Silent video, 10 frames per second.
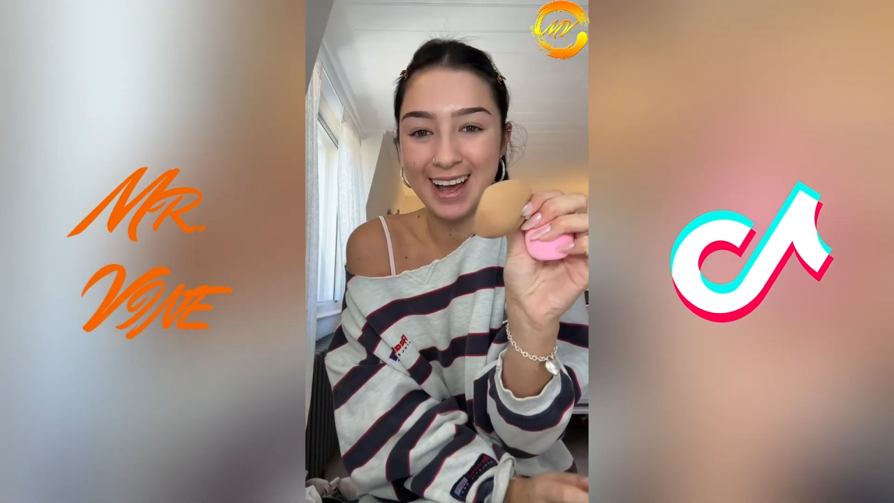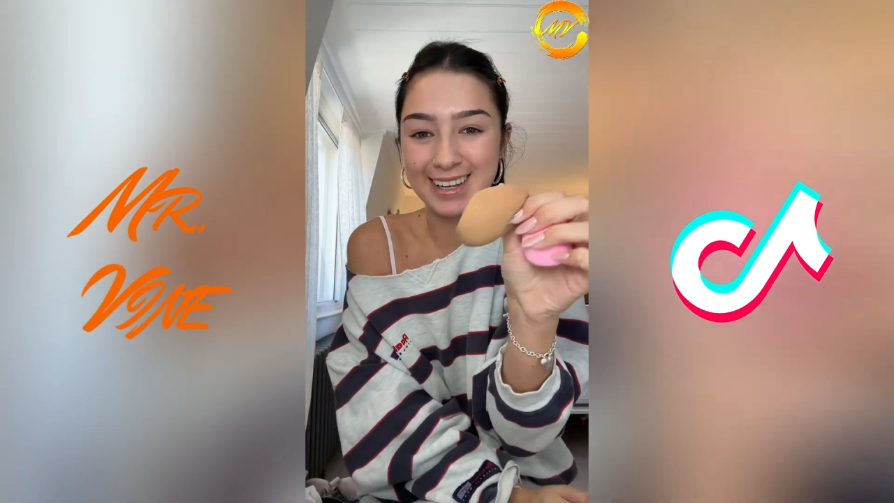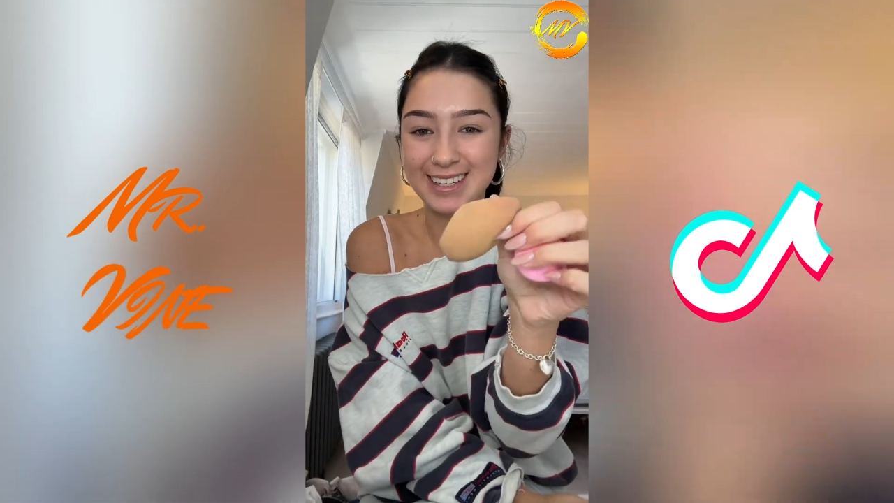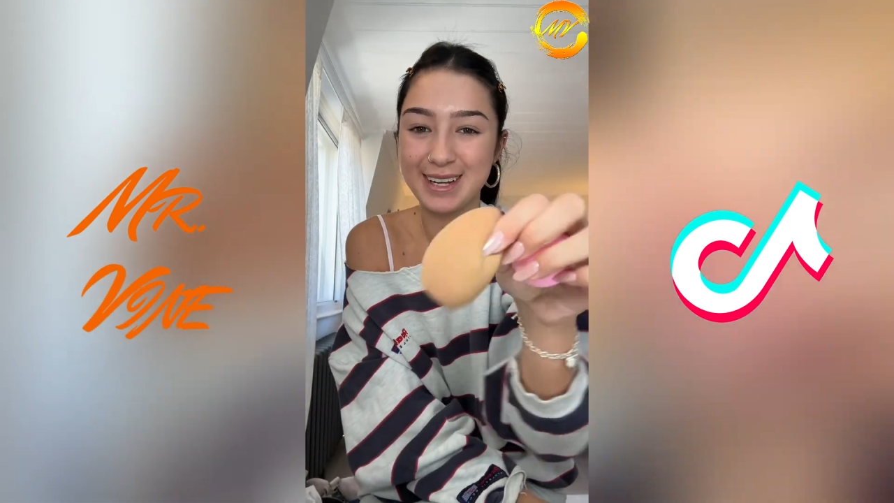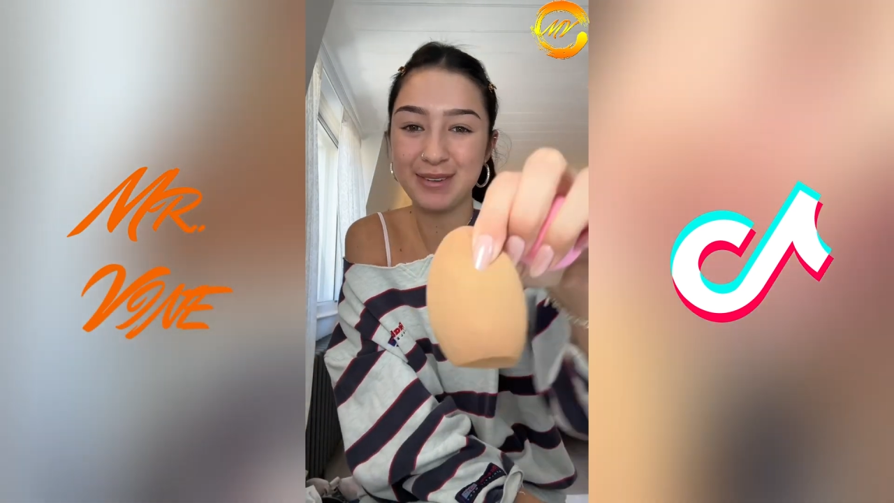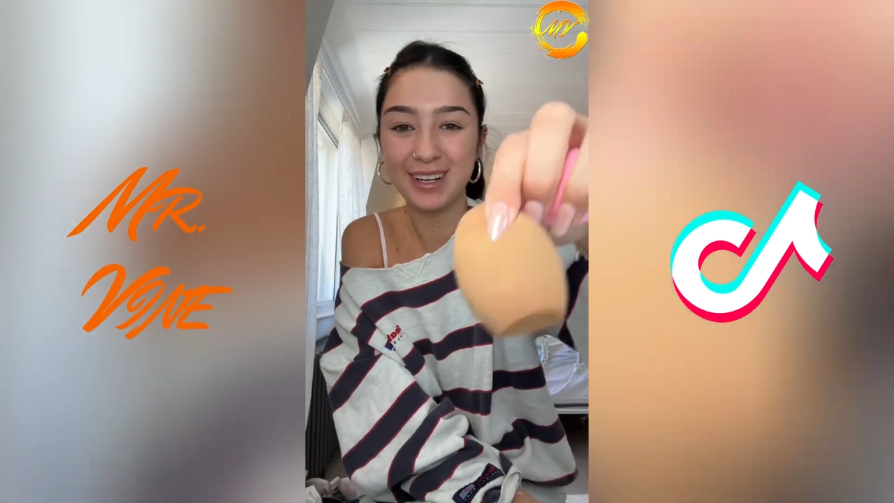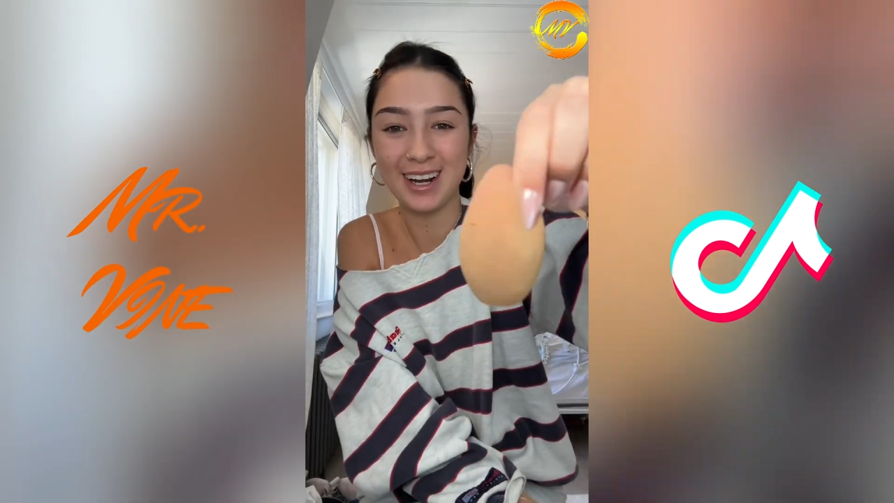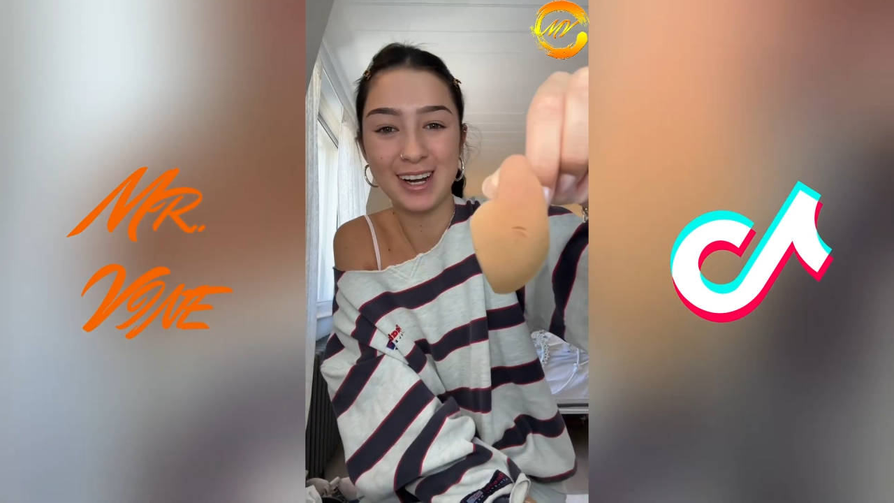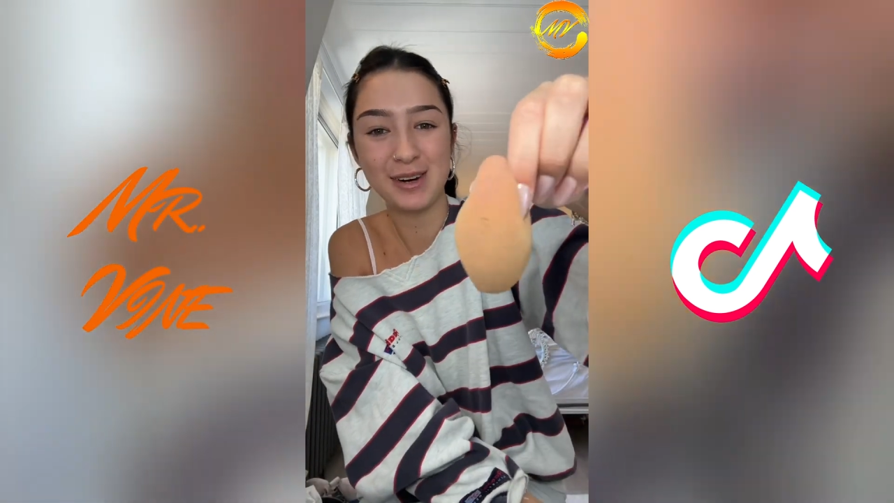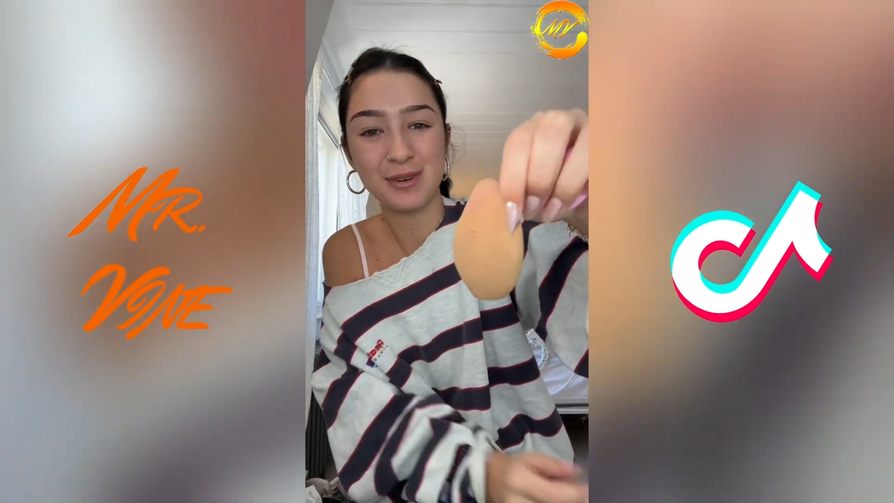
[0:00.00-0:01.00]
and see what
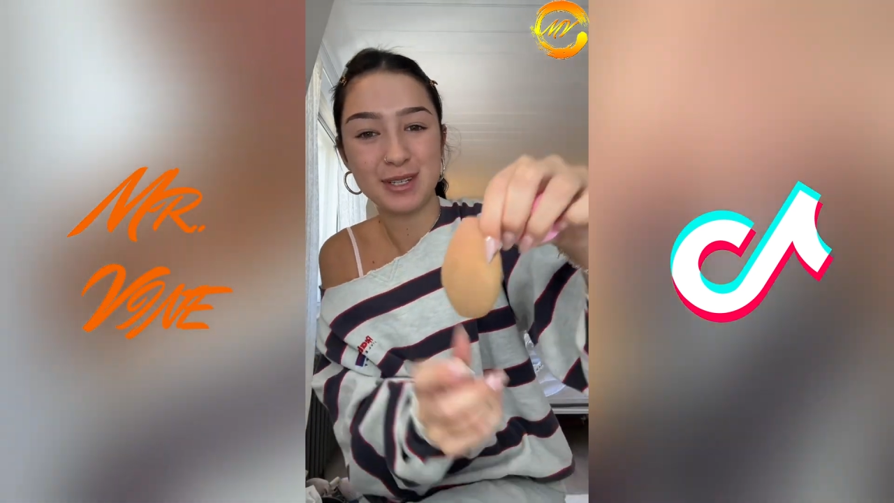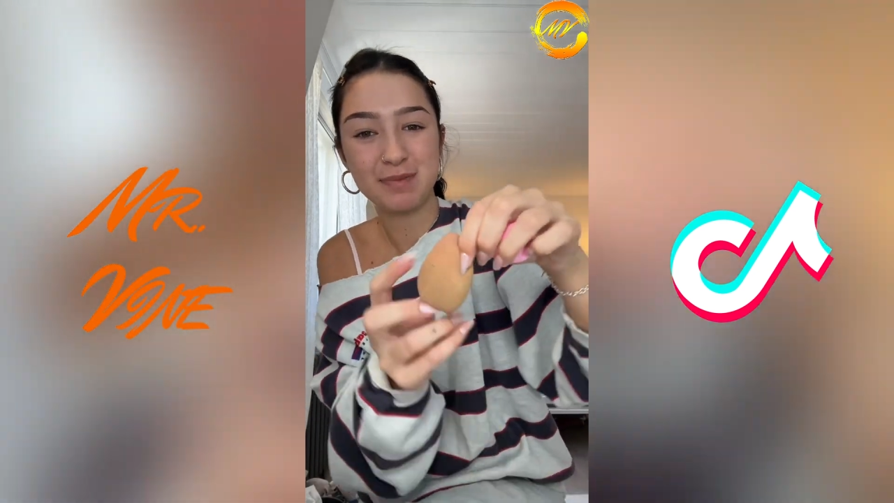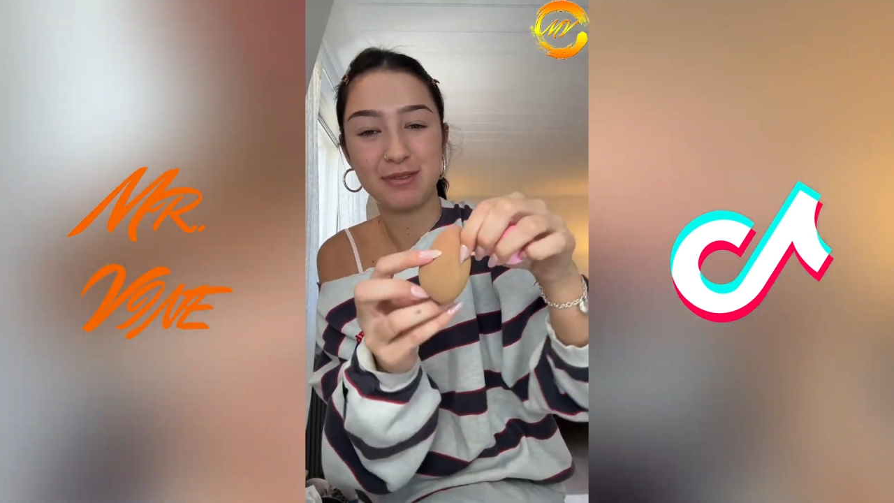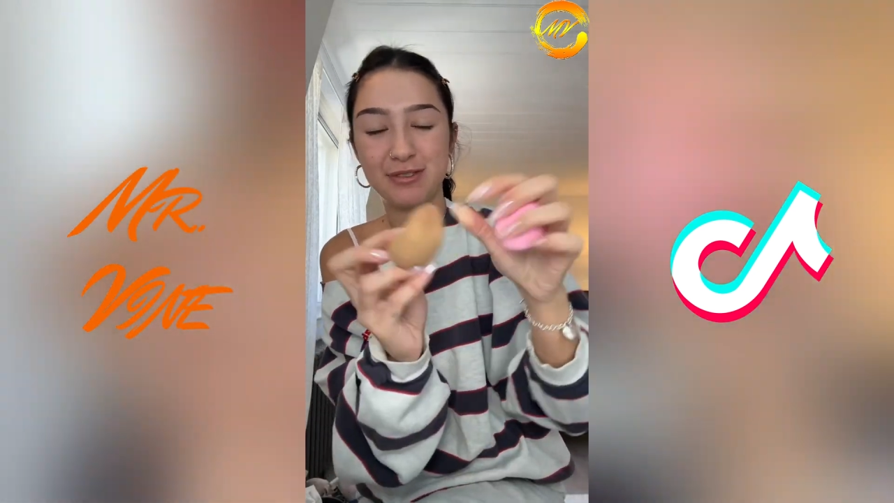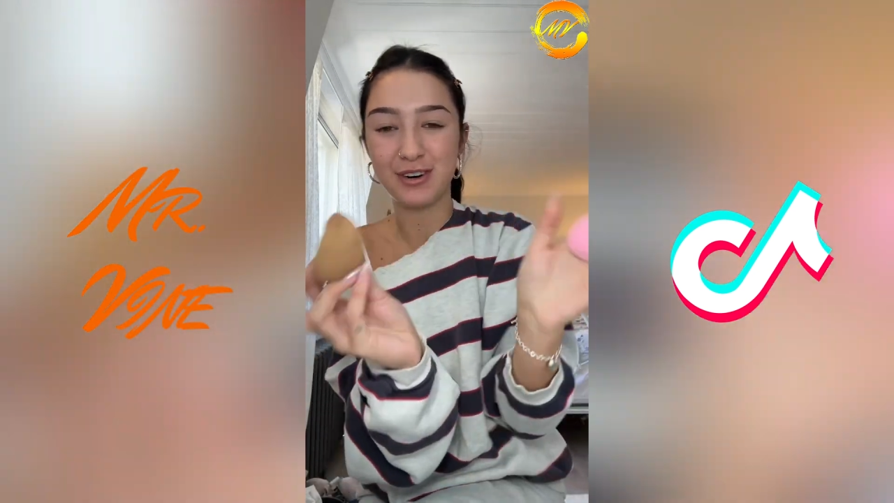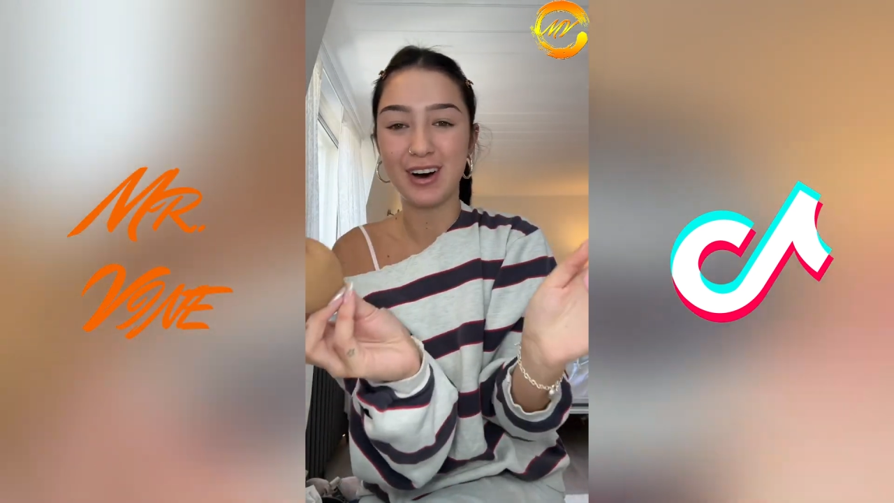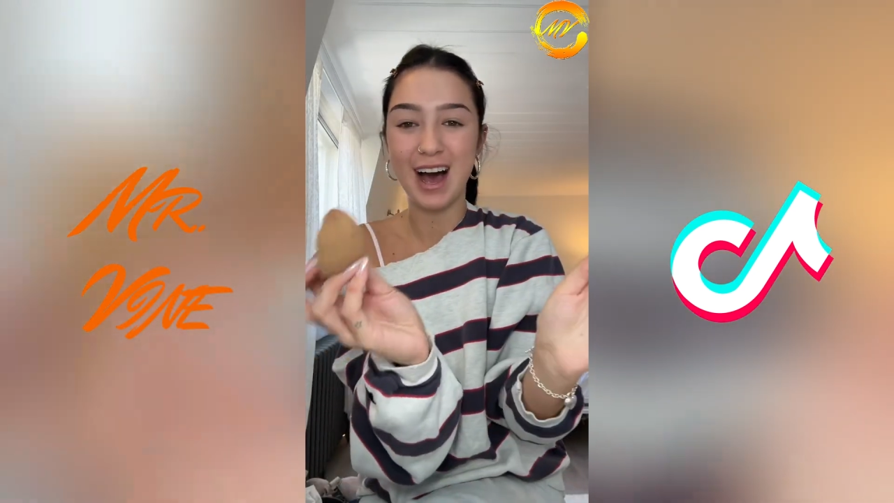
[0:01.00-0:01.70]
color it was before